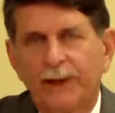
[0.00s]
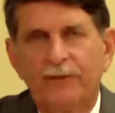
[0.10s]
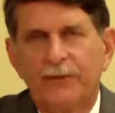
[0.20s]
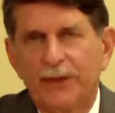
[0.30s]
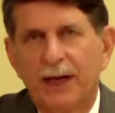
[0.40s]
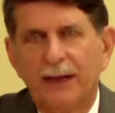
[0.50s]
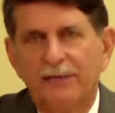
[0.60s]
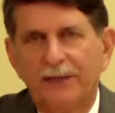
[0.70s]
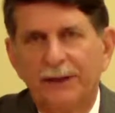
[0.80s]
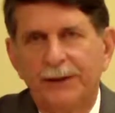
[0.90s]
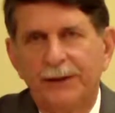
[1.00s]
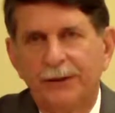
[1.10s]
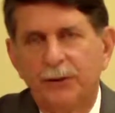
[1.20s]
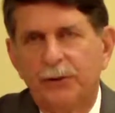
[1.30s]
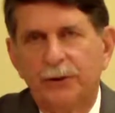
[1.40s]
if it's not
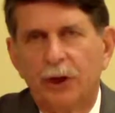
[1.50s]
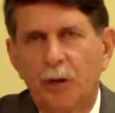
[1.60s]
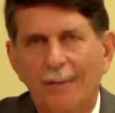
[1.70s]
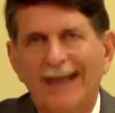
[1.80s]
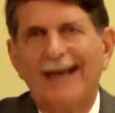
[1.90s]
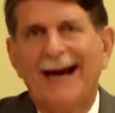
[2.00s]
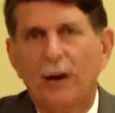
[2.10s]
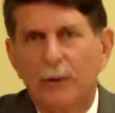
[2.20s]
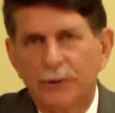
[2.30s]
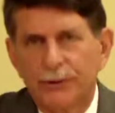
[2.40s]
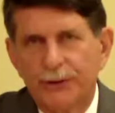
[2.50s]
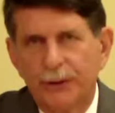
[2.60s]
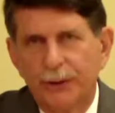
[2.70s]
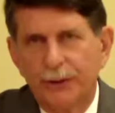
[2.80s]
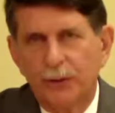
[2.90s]
convenient, you could go many
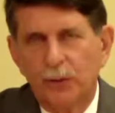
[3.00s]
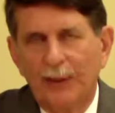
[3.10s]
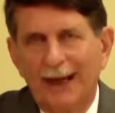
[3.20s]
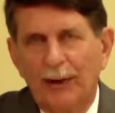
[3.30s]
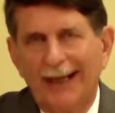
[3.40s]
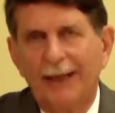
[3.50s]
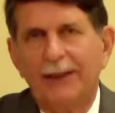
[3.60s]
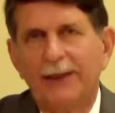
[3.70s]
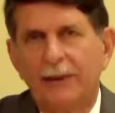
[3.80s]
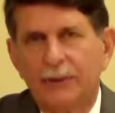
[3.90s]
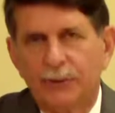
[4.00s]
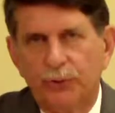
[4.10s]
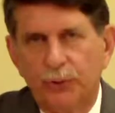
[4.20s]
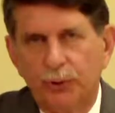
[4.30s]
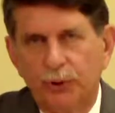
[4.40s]
hours without any
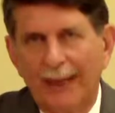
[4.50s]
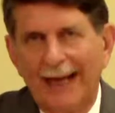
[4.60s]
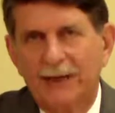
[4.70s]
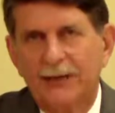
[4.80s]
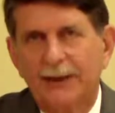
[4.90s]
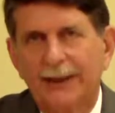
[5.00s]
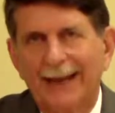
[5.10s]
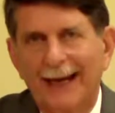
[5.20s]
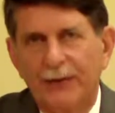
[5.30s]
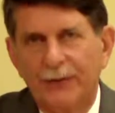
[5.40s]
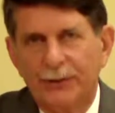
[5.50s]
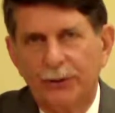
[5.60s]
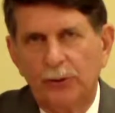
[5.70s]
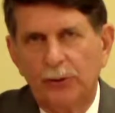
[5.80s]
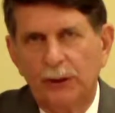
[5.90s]
stool or gas leaking out of the
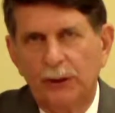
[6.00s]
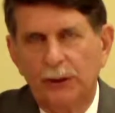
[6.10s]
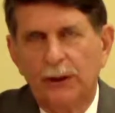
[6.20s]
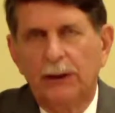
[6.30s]
stoma.